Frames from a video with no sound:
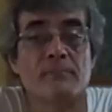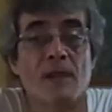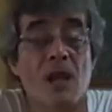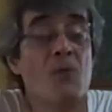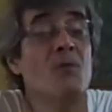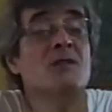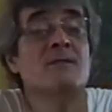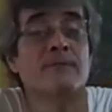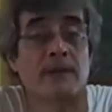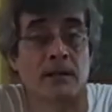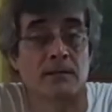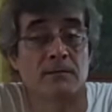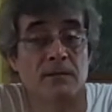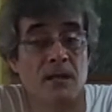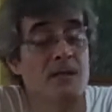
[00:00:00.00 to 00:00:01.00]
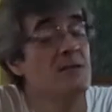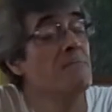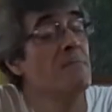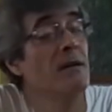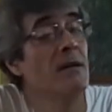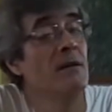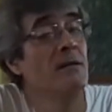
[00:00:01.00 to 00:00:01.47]
It was fun. It's
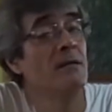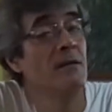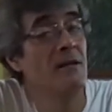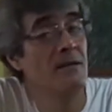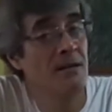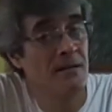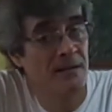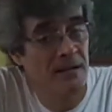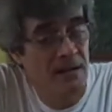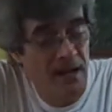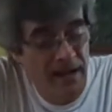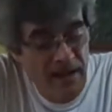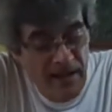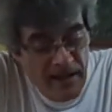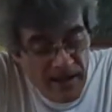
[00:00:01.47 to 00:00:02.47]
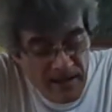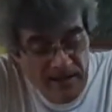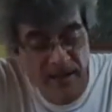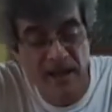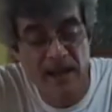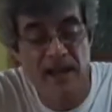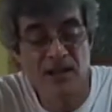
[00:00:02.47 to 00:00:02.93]
been, the,
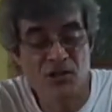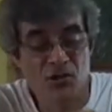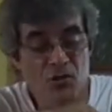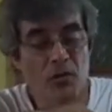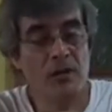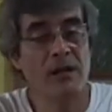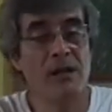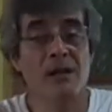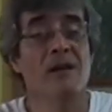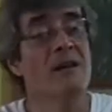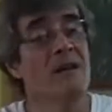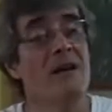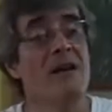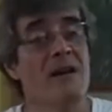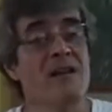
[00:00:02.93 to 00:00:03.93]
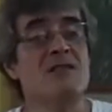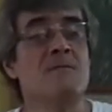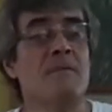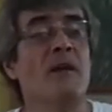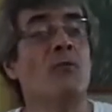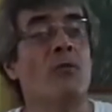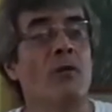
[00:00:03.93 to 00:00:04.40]
the story is
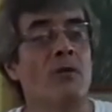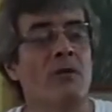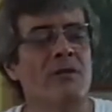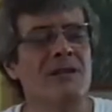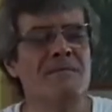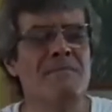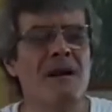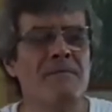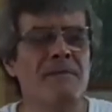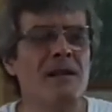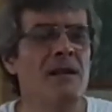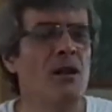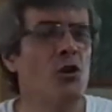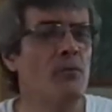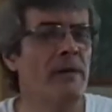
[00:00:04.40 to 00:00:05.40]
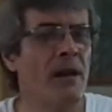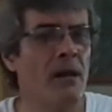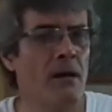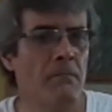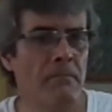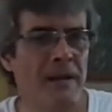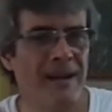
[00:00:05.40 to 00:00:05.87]
been real good. It might be a little bit
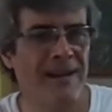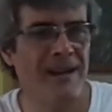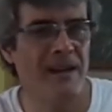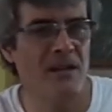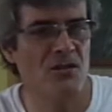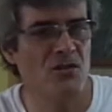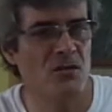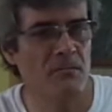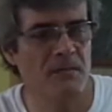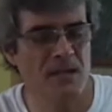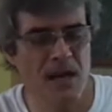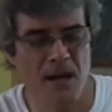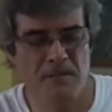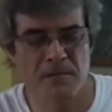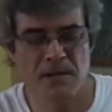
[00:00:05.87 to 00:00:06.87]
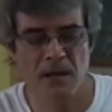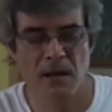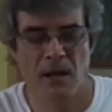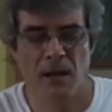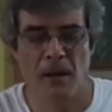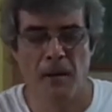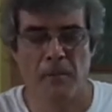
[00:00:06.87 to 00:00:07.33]
complicated sometimes,
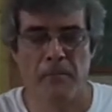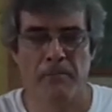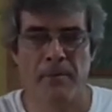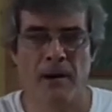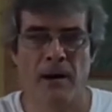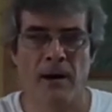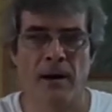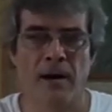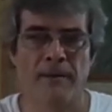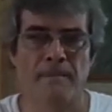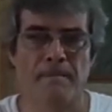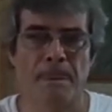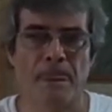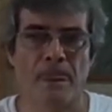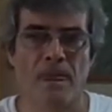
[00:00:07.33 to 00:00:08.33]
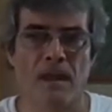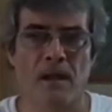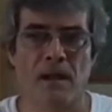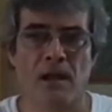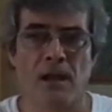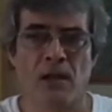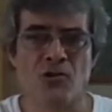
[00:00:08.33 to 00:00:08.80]
but
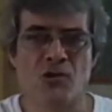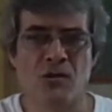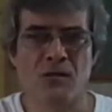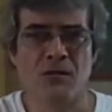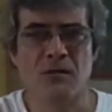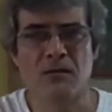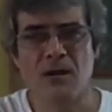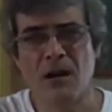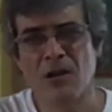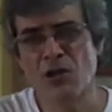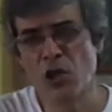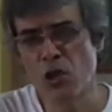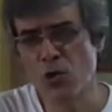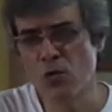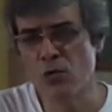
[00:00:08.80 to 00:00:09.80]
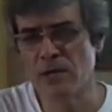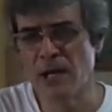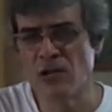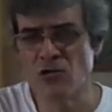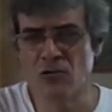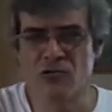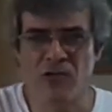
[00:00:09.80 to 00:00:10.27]
if you are new
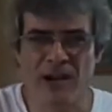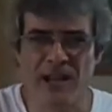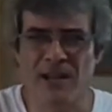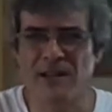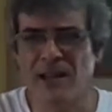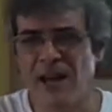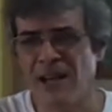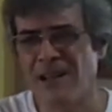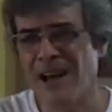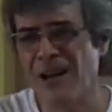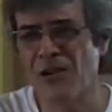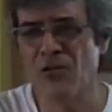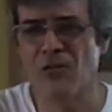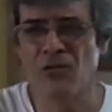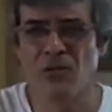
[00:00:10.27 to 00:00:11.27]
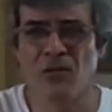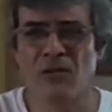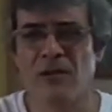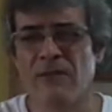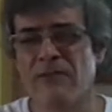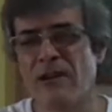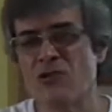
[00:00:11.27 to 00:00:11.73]
that you're trying like, I don't know
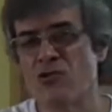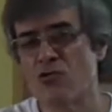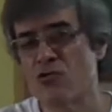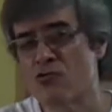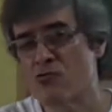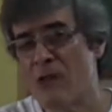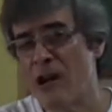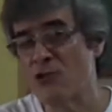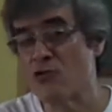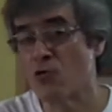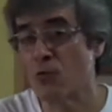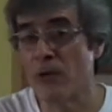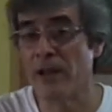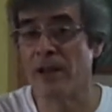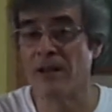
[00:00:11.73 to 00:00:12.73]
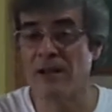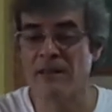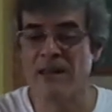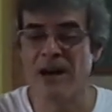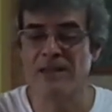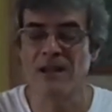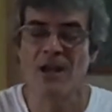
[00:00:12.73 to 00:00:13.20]
if I should try to read it or
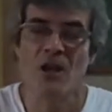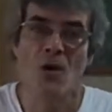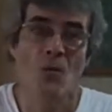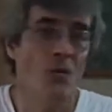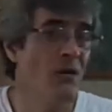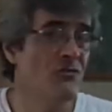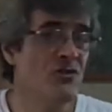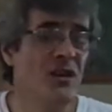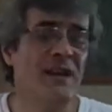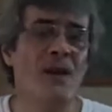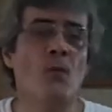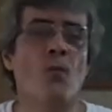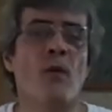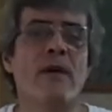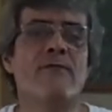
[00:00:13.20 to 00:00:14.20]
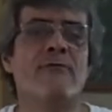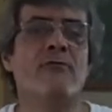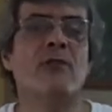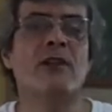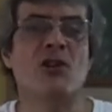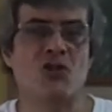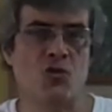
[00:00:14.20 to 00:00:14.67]
not, well, you can wait
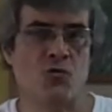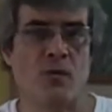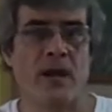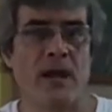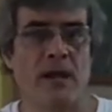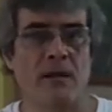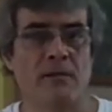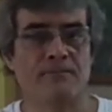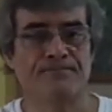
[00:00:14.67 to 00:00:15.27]
for the trade,